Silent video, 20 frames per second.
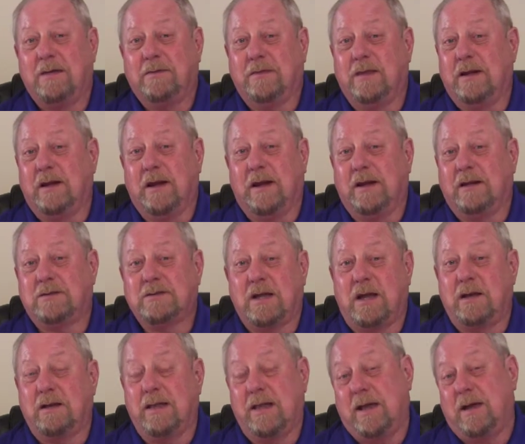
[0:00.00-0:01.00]
Then I
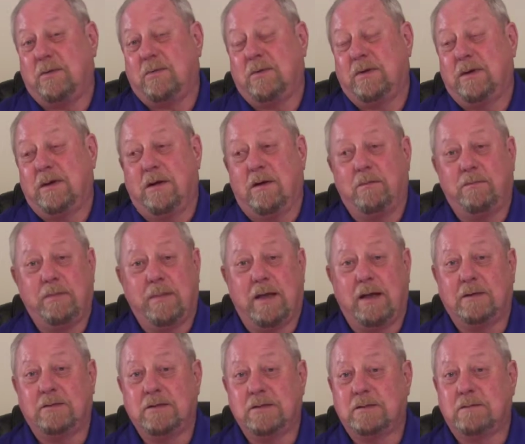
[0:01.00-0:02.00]
decided, the heck,
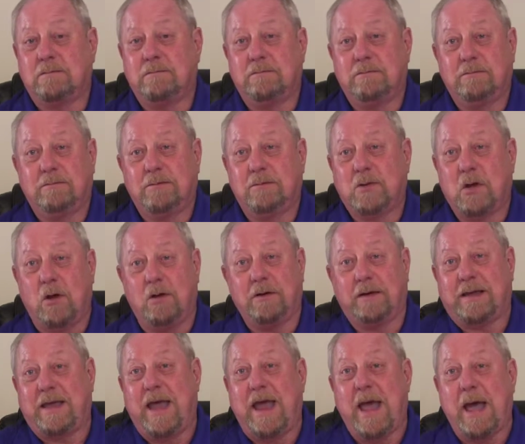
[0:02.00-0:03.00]
I just called
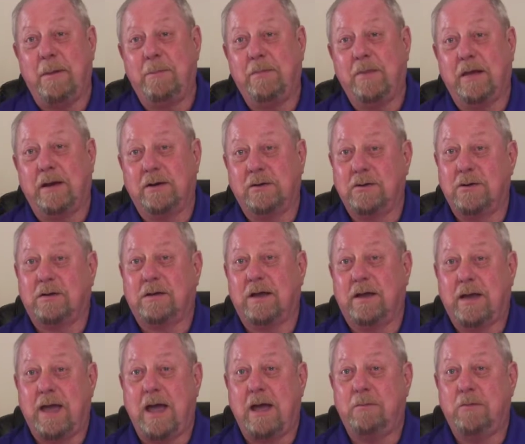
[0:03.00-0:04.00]
a cab, and I took
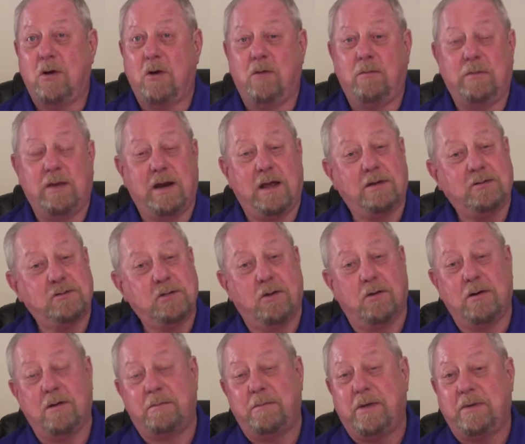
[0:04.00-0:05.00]
a cab home, and I
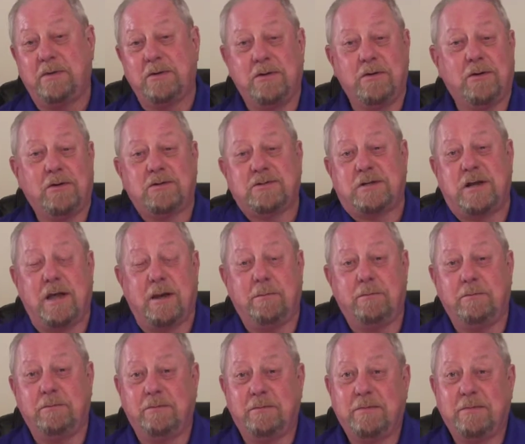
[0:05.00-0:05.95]
showed up on the doorstep.